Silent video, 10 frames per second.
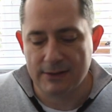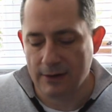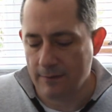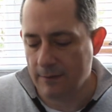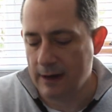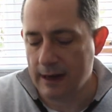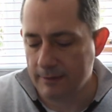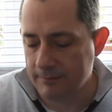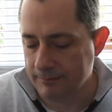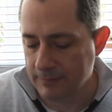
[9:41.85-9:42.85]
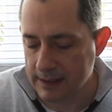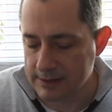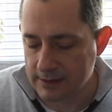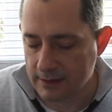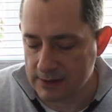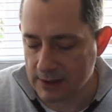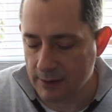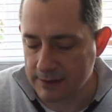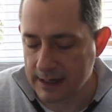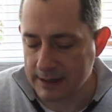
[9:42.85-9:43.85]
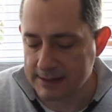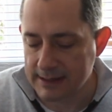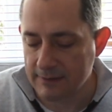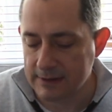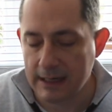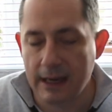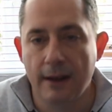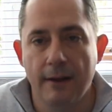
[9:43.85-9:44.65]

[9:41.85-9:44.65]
So if let's slow it down to 70.